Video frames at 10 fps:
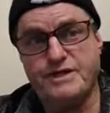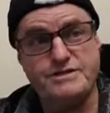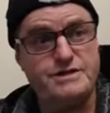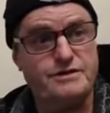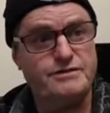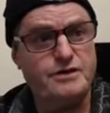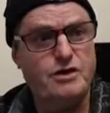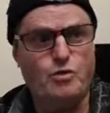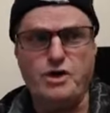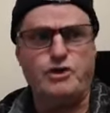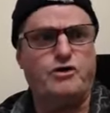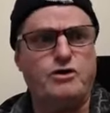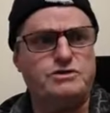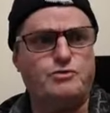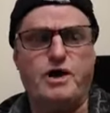isn't it? We're
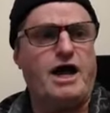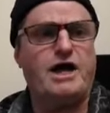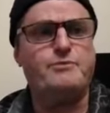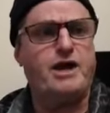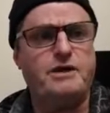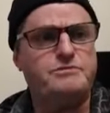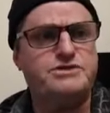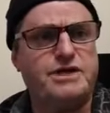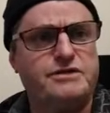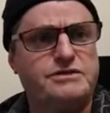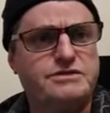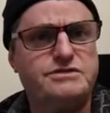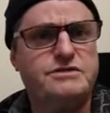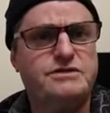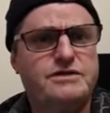God's. we're Abraham's
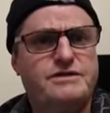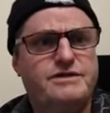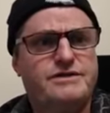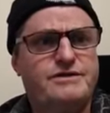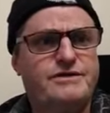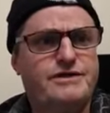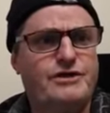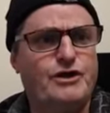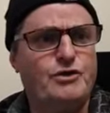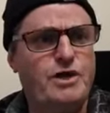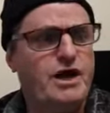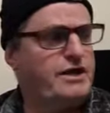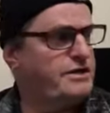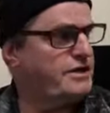sons. You know, we are